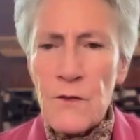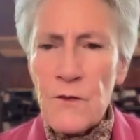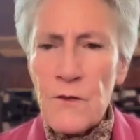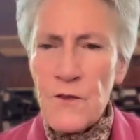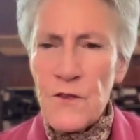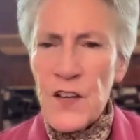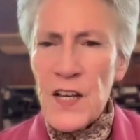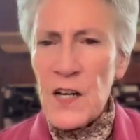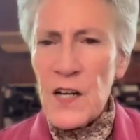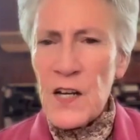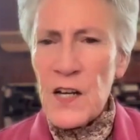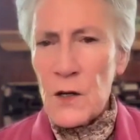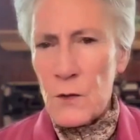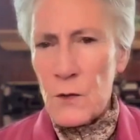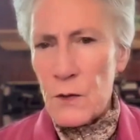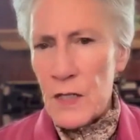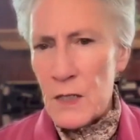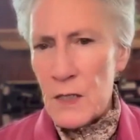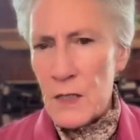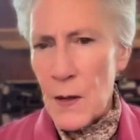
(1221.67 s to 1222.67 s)
fear
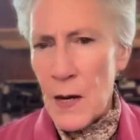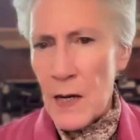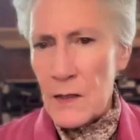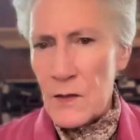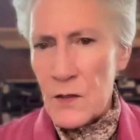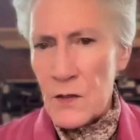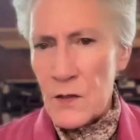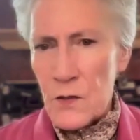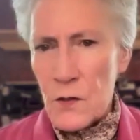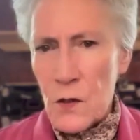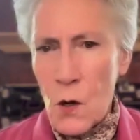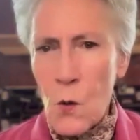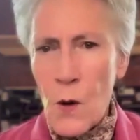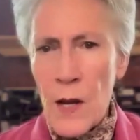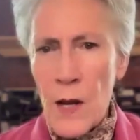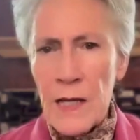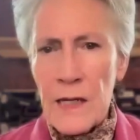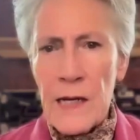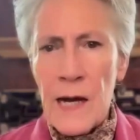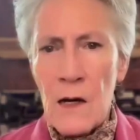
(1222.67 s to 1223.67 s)
responses go
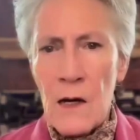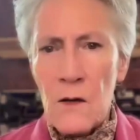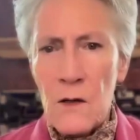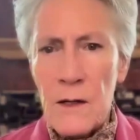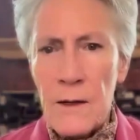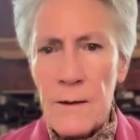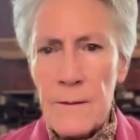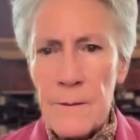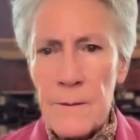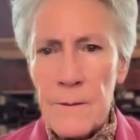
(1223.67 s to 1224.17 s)
way down,